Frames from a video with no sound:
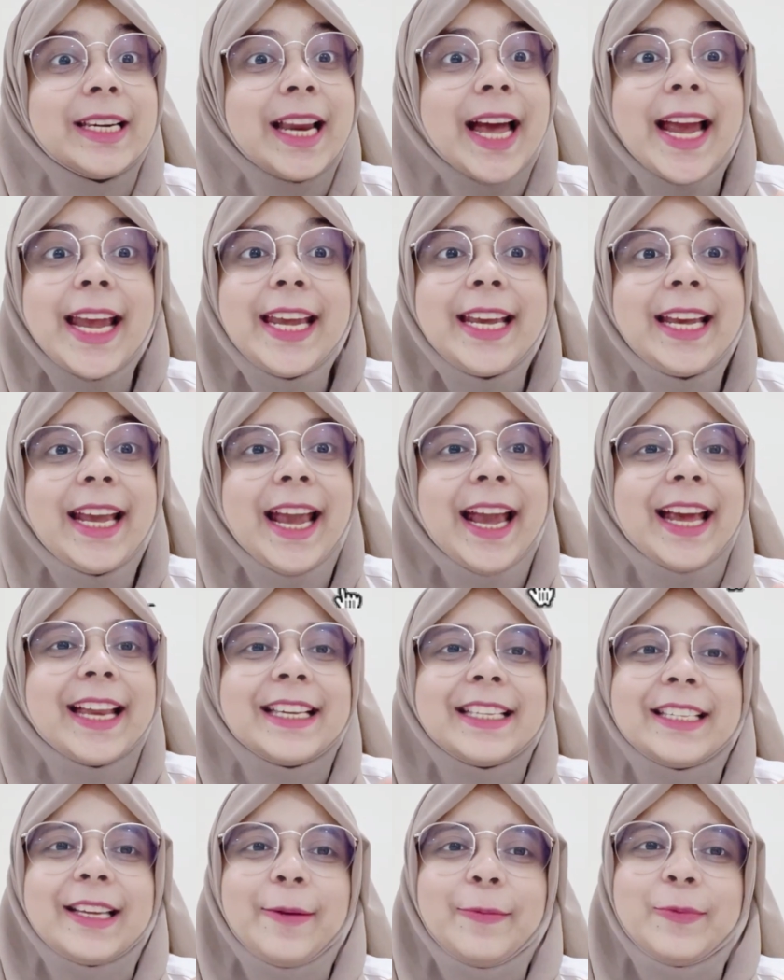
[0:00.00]
like
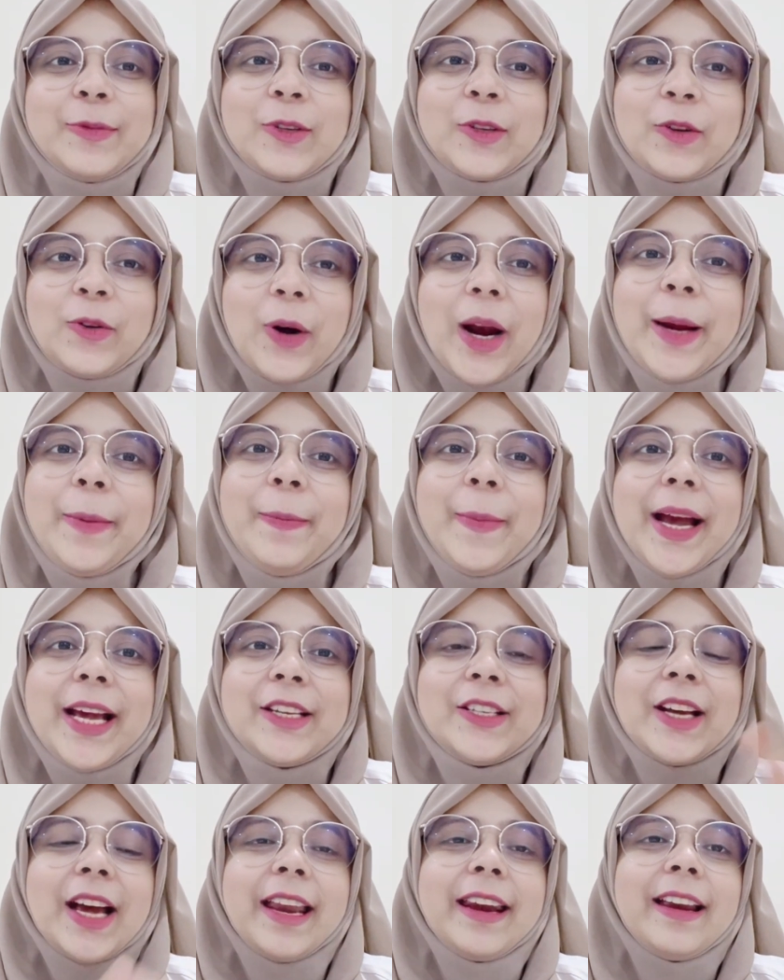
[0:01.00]
and subscribe my
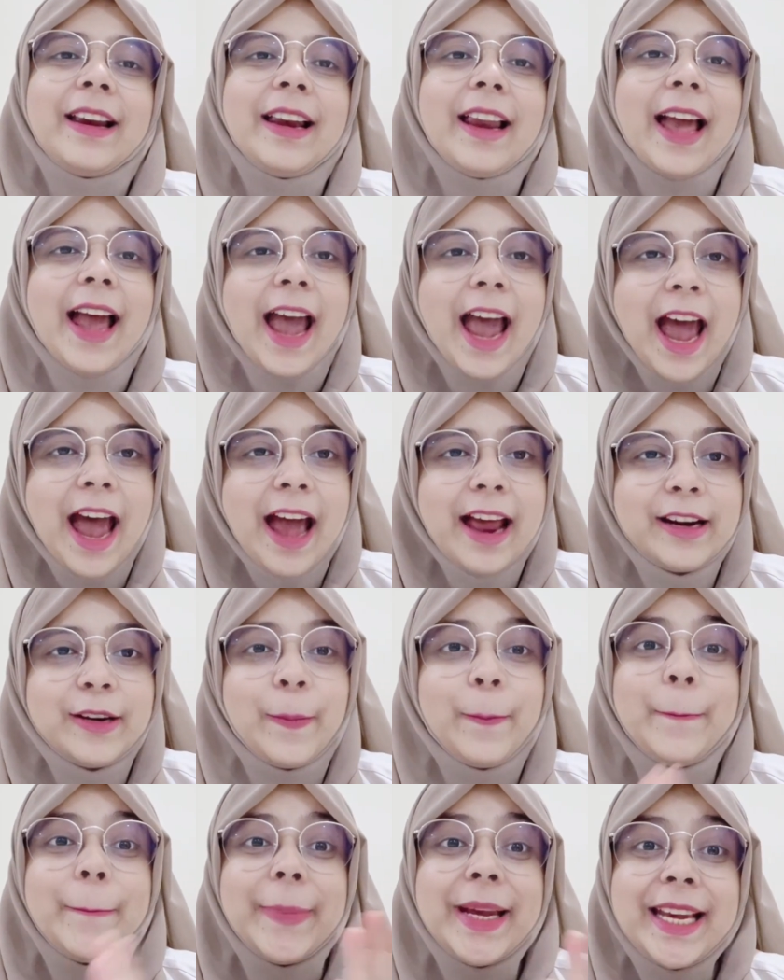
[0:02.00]
channel and
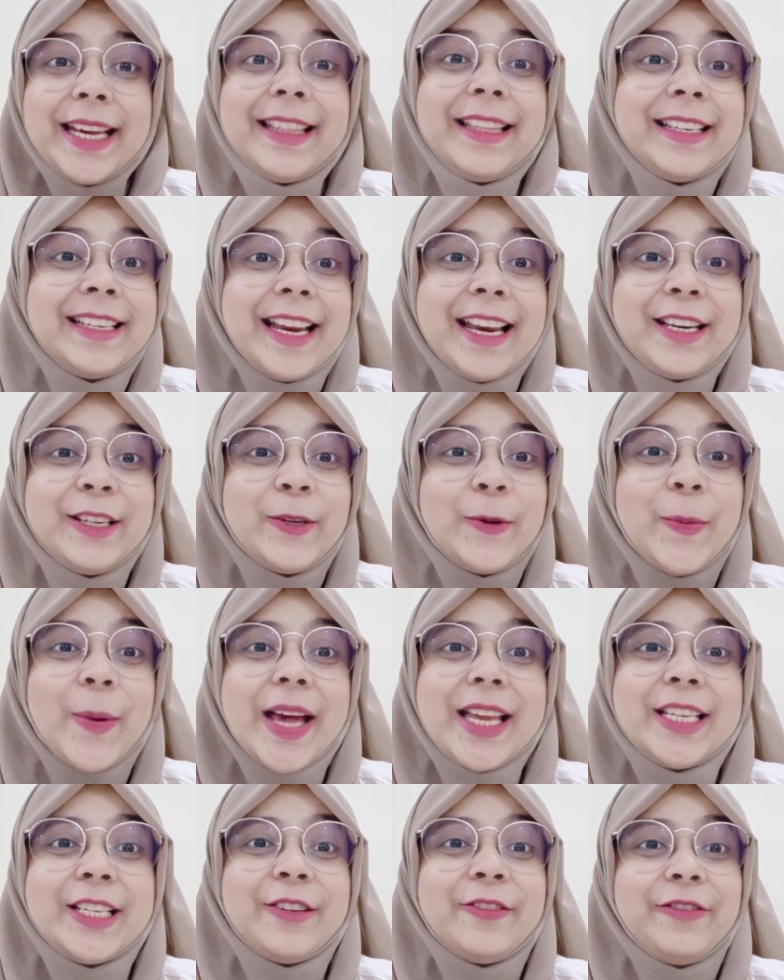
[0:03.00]
be the Dento
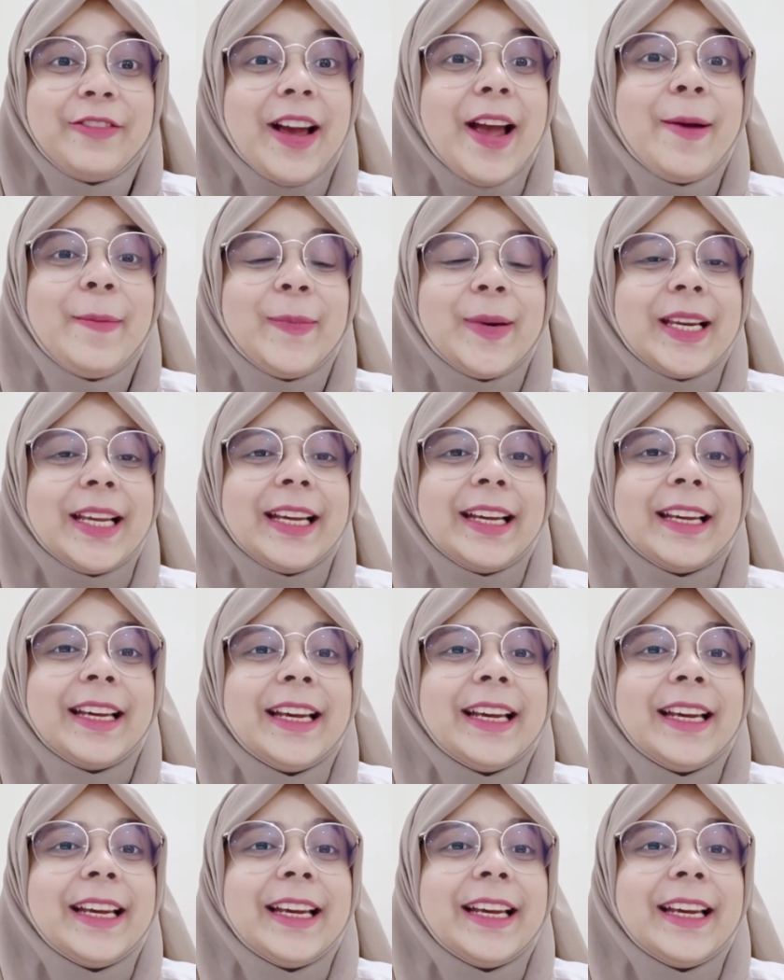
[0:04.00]
Magic family.